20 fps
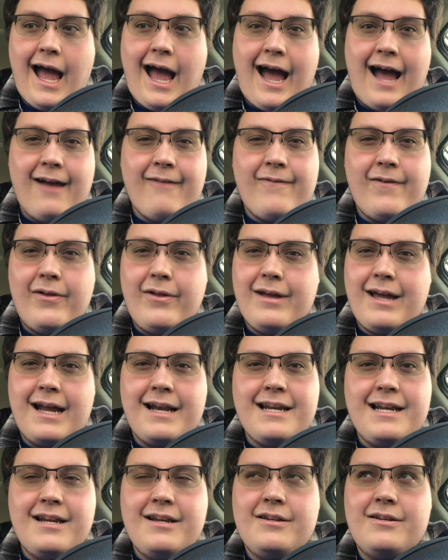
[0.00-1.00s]
I felt like I
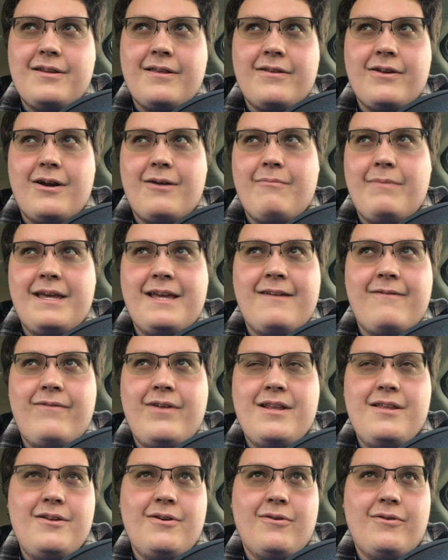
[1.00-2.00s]
needed to start making
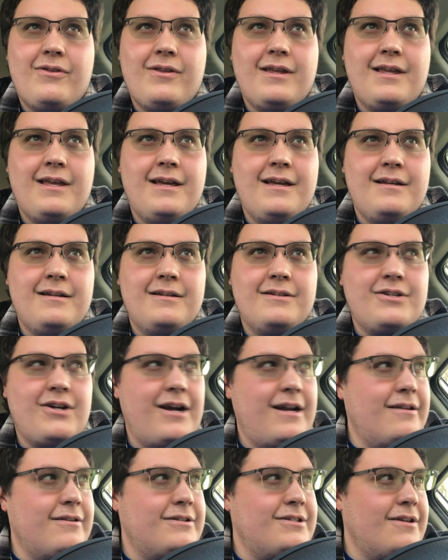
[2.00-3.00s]
videos again and try
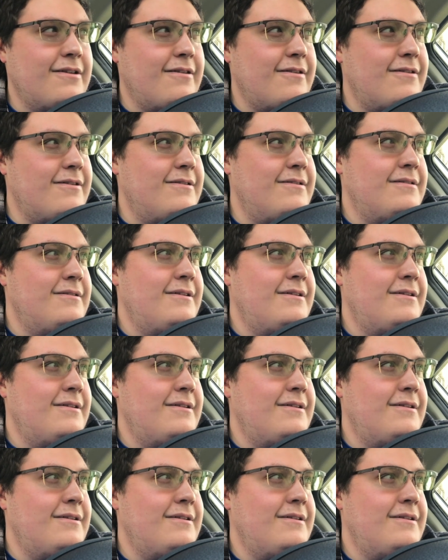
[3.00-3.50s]
to just